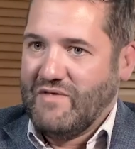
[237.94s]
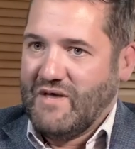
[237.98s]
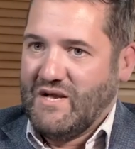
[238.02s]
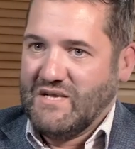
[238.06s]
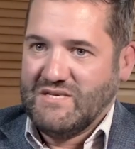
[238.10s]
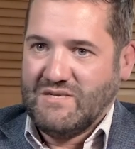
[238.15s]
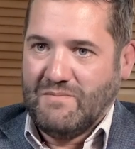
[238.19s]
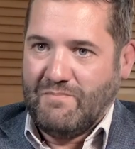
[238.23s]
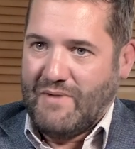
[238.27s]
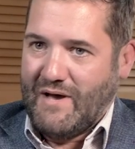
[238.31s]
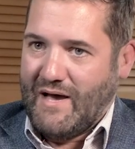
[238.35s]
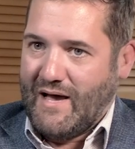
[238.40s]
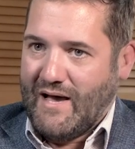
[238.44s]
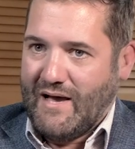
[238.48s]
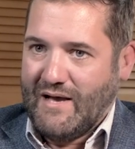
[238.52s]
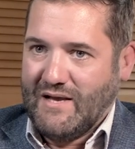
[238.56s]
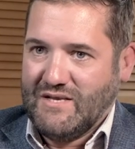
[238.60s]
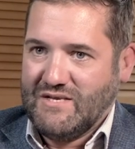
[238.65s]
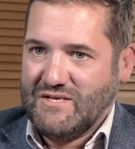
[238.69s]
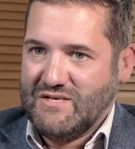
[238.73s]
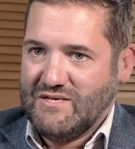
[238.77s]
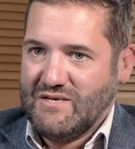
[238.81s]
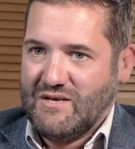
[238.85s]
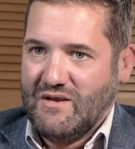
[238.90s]
that's a
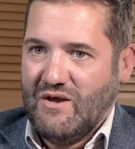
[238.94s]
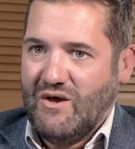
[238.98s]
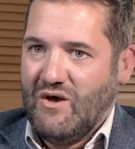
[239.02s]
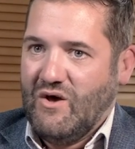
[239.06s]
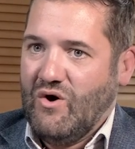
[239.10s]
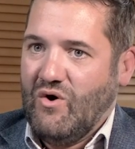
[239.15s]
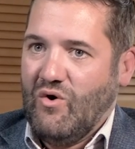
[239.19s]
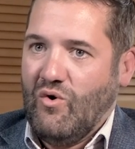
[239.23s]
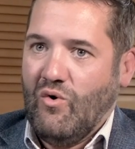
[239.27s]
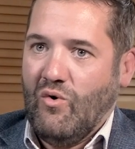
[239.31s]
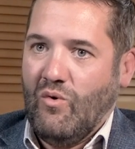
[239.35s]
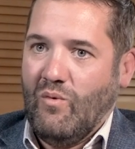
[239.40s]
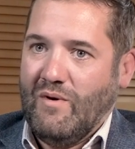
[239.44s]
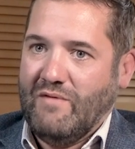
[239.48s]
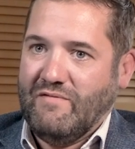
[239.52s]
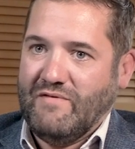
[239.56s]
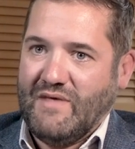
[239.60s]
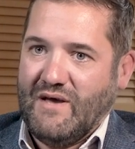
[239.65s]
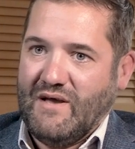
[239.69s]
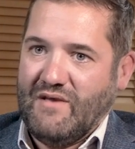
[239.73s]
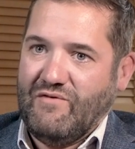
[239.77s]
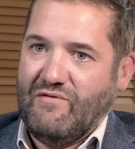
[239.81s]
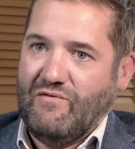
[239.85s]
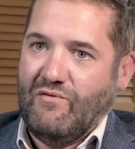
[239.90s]
PAX or whether
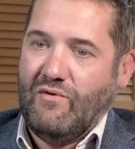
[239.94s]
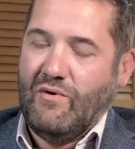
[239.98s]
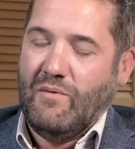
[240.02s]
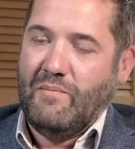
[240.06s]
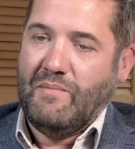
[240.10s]
that's through a